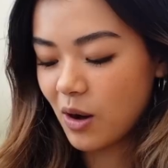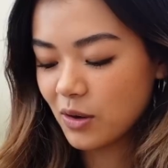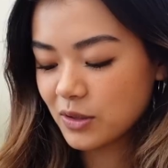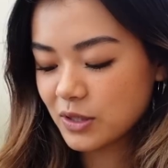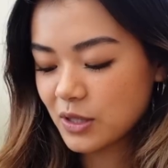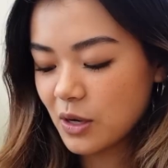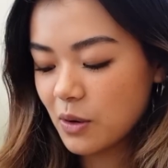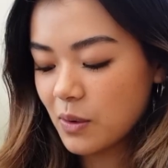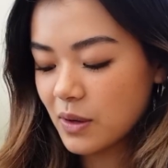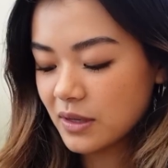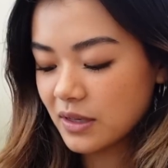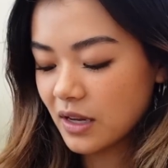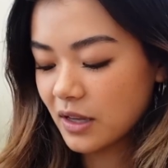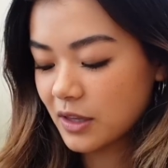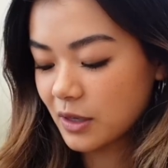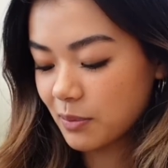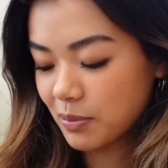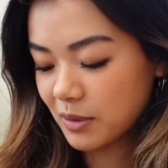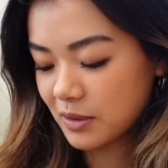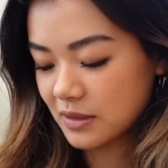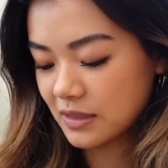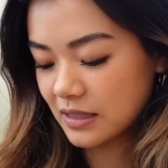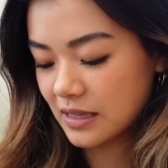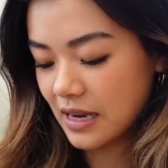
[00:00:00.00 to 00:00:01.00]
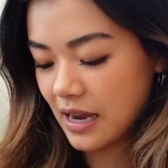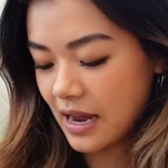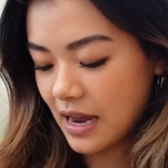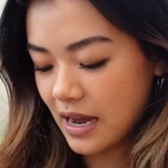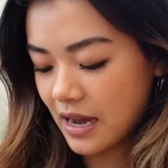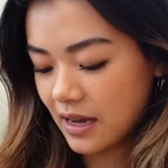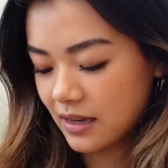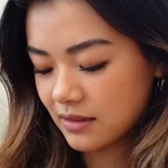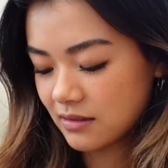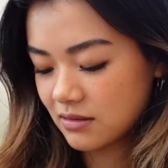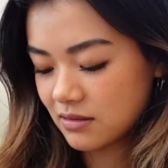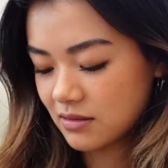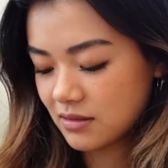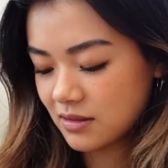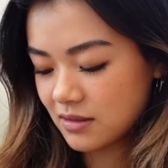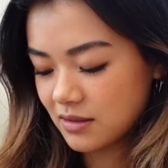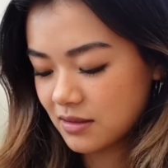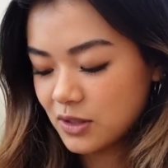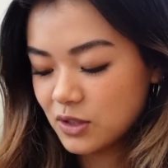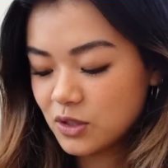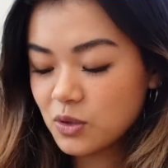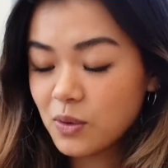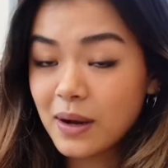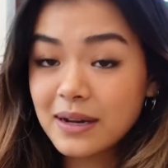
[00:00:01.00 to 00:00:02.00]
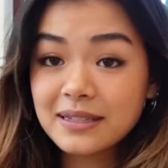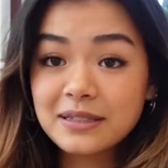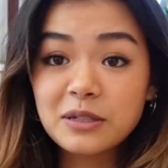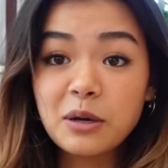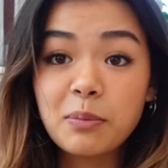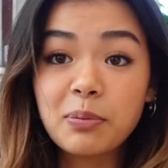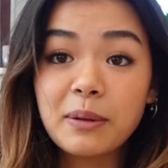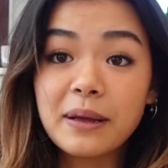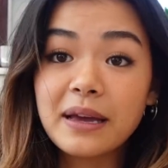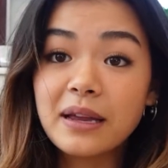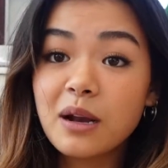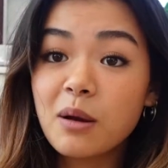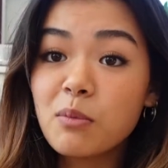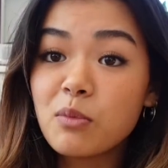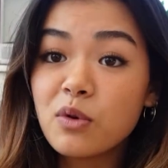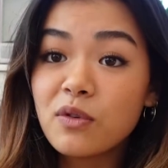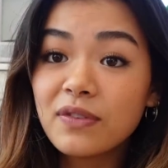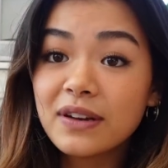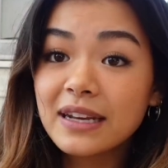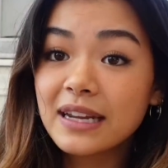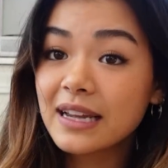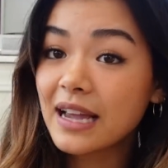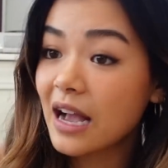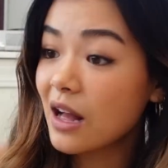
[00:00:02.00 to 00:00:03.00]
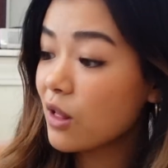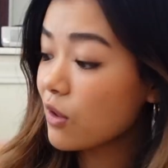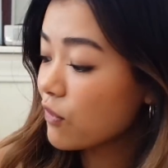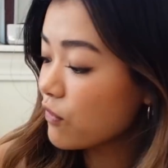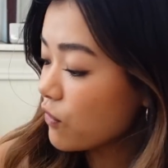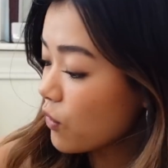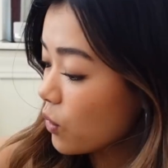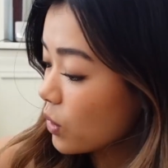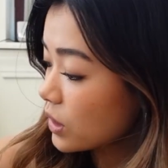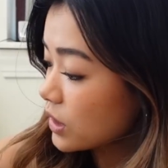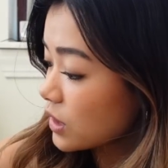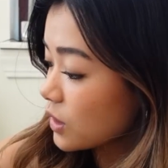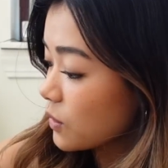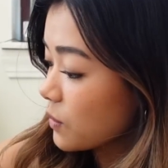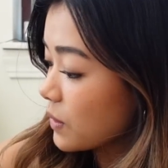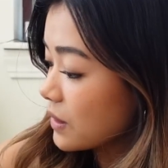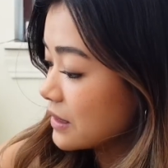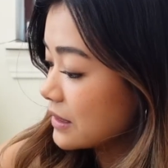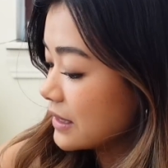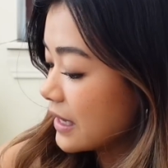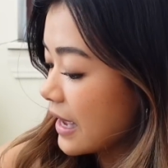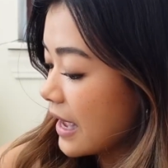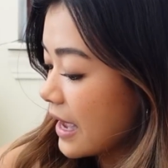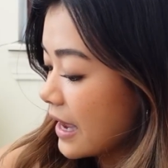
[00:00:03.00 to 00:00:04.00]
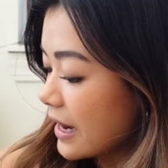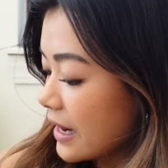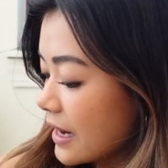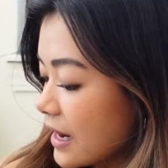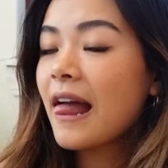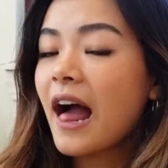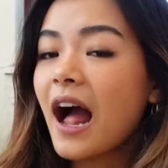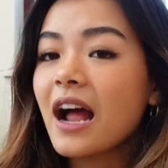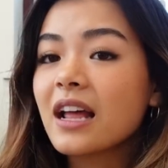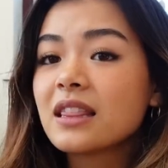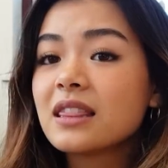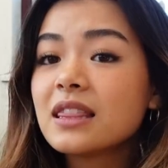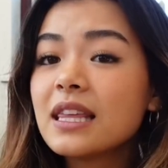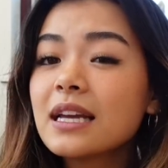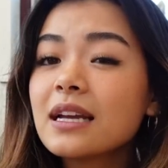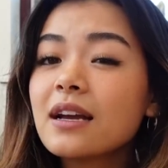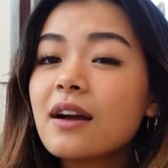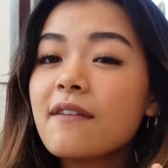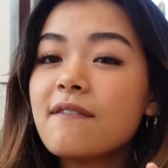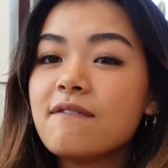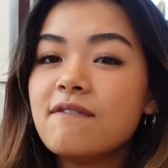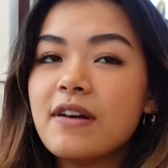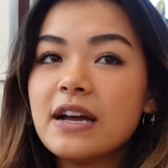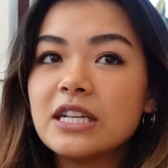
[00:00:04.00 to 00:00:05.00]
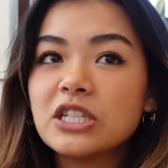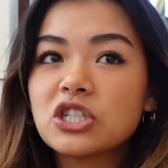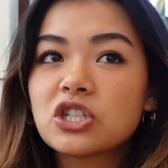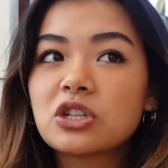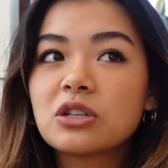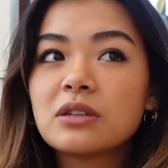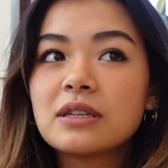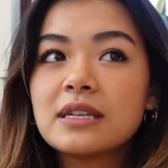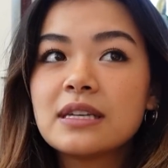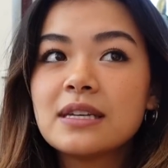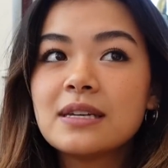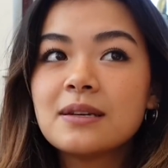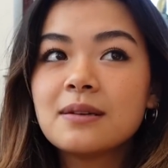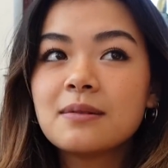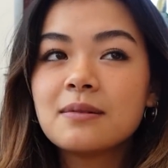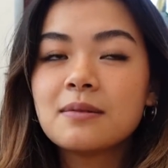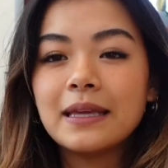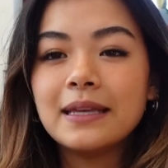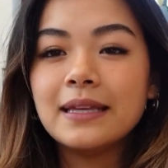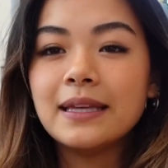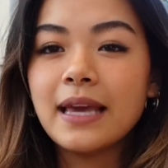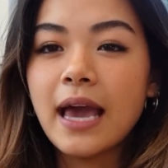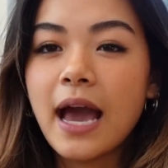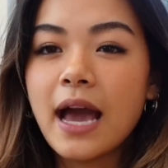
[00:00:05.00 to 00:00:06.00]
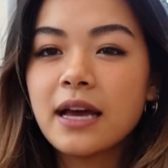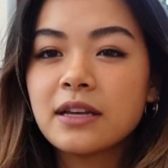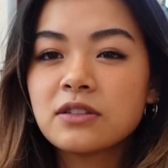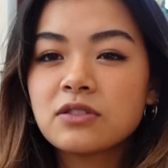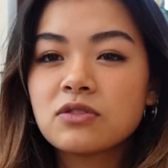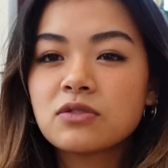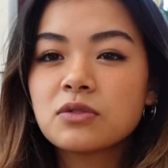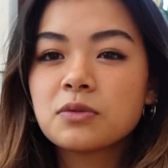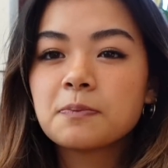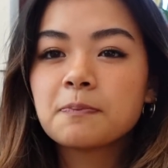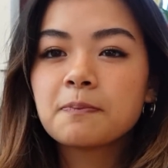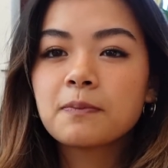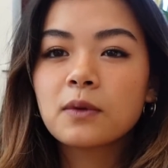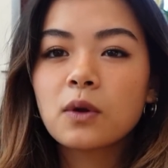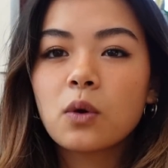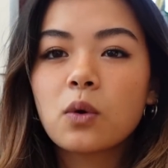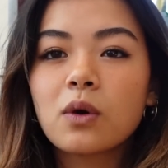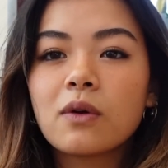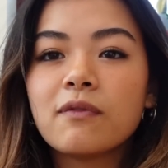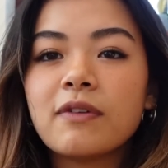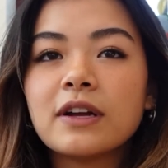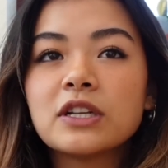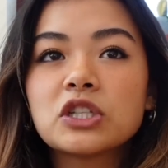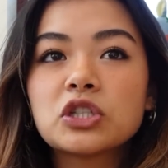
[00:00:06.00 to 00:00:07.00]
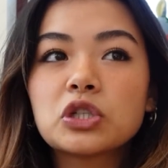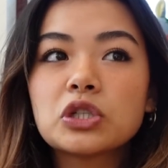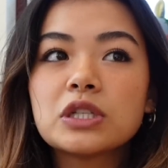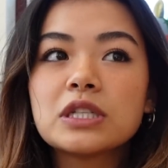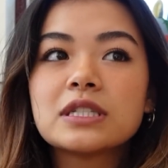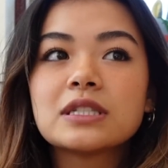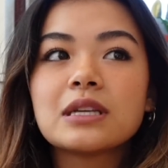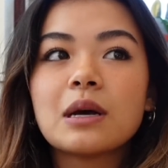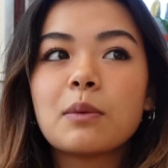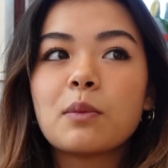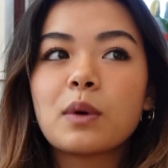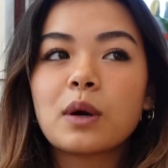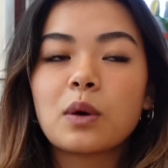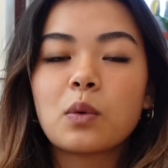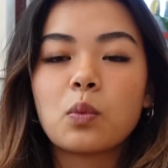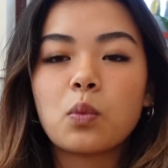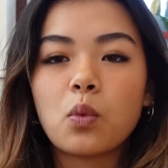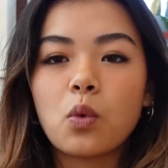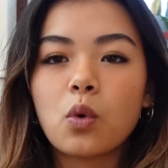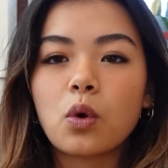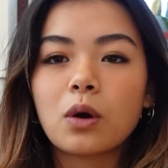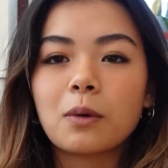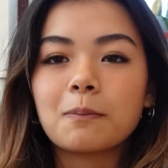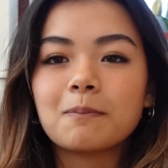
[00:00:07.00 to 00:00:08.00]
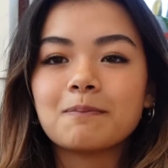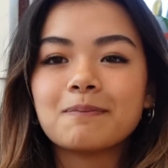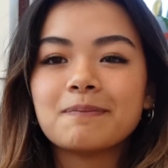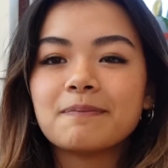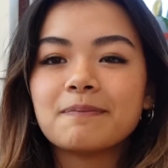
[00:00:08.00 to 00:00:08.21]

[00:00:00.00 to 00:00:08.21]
Also, another person asked, do I still plan on moving to to California one day. I think eventually, yes, or eventually somewhere warm.